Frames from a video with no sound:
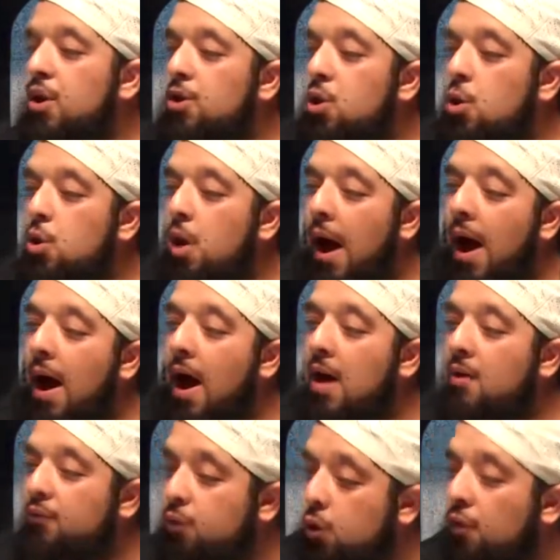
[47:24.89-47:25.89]
When you
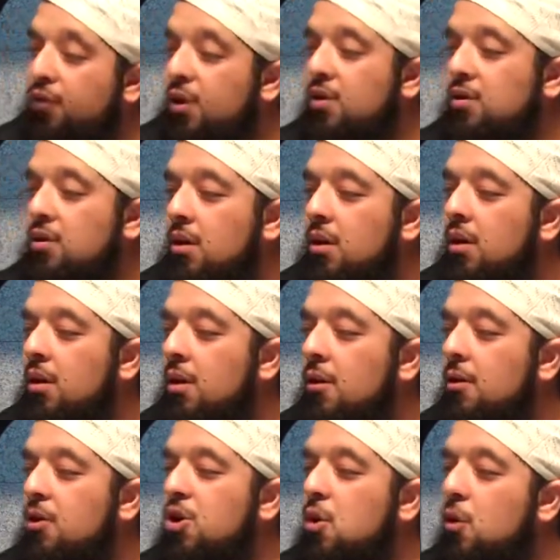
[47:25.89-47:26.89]
have
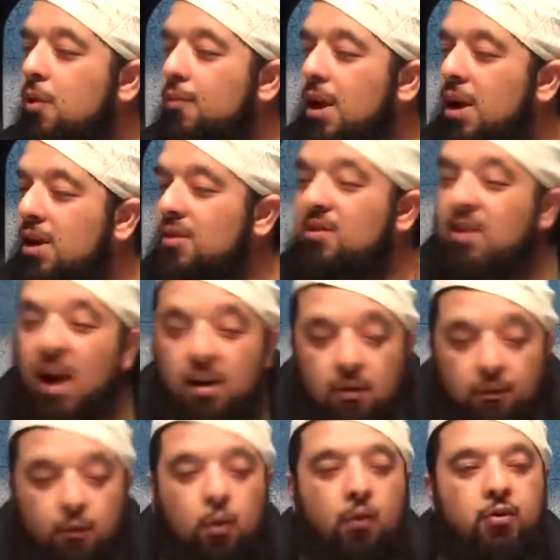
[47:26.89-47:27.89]
kufr, you will be in a
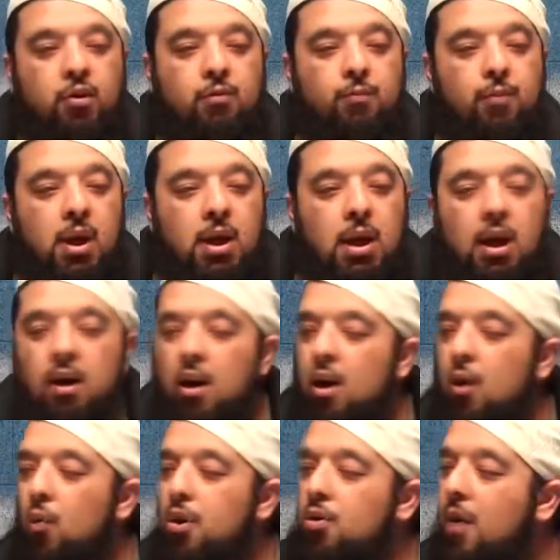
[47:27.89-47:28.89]
state of kufr.
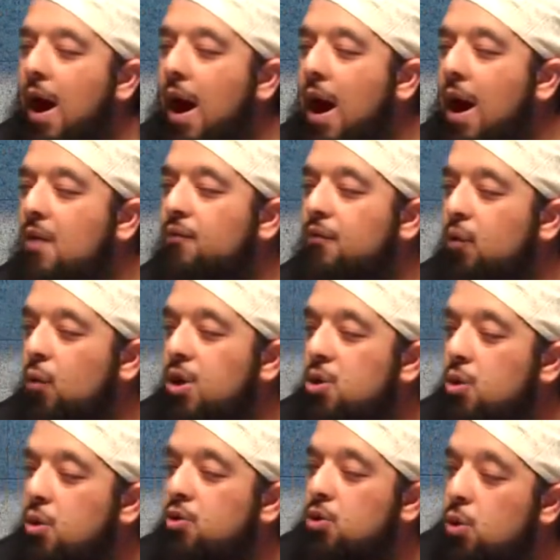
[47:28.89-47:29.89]
Meaning, when you have,
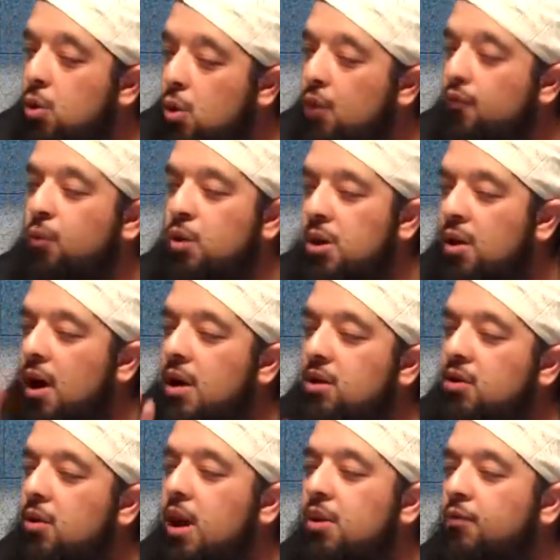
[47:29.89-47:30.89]
when you do kufr, when you're
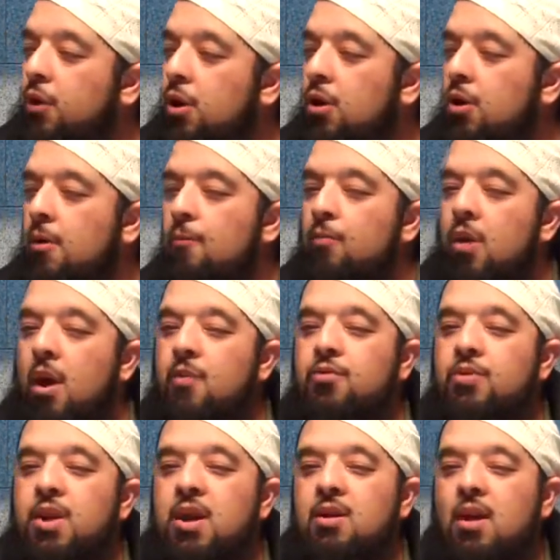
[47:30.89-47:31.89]

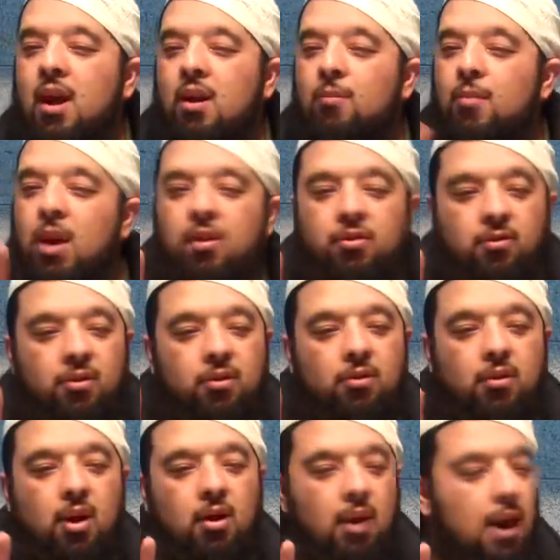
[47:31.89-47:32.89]
ungrateful, the
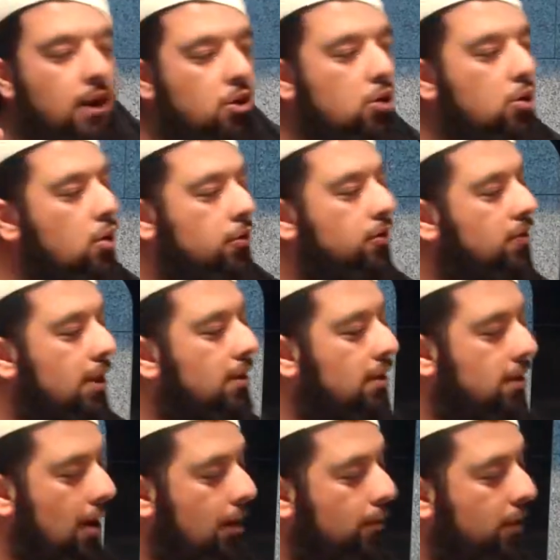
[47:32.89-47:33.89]
ni'mas, they're like, you don't see
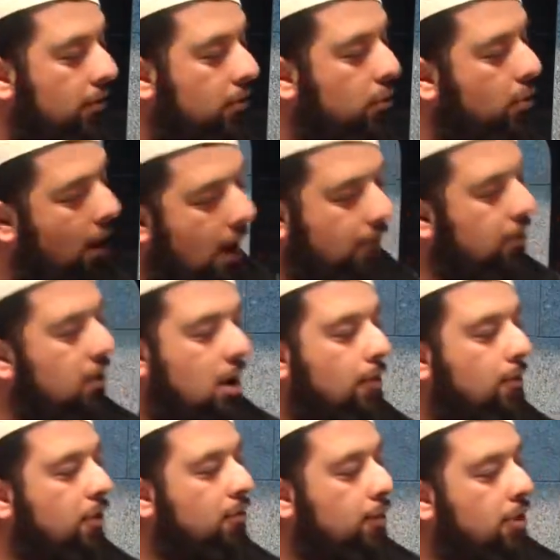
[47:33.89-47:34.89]
the ni'mas. You have the
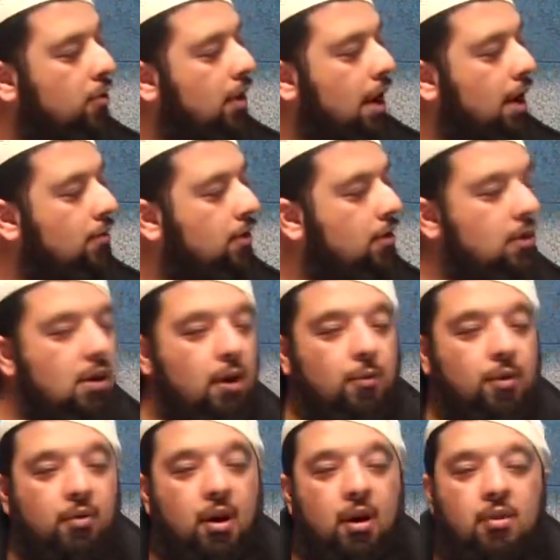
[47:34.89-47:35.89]
ni'mas, but you can't see the
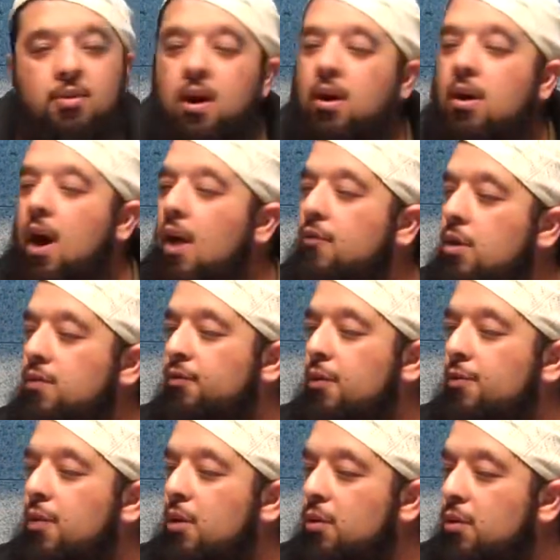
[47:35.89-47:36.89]
ni'mas. They're covered
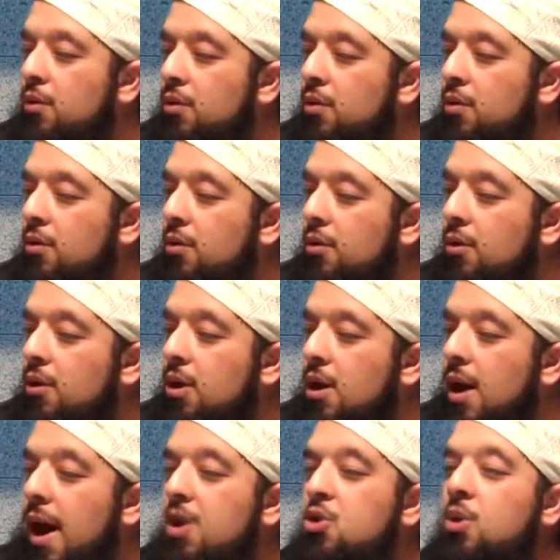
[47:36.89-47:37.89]
from you.
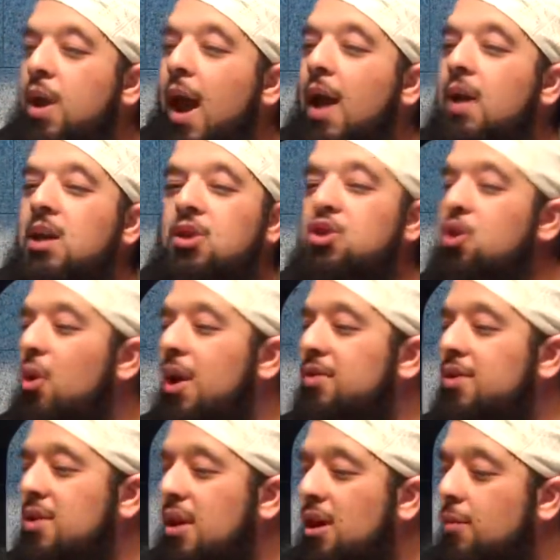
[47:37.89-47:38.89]
And you can't
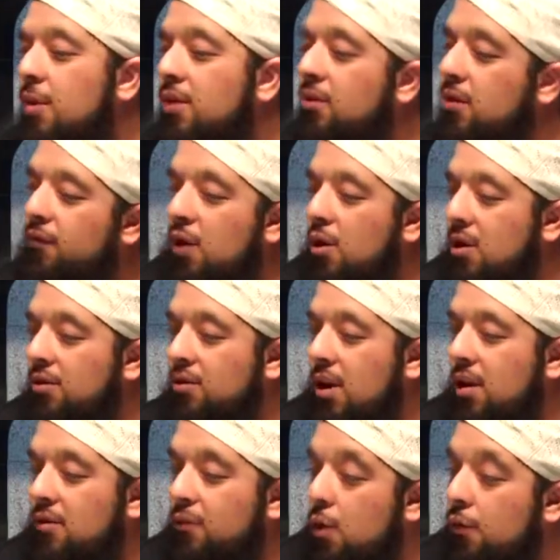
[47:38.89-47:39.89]
enjoy the ni'mas if you're in a
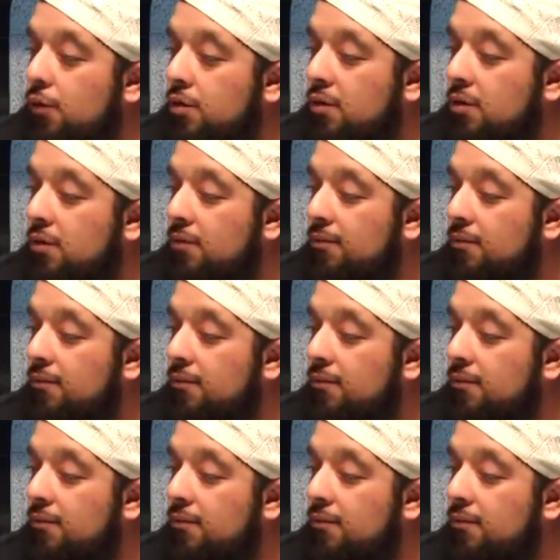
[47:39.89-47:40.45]
state of kufr.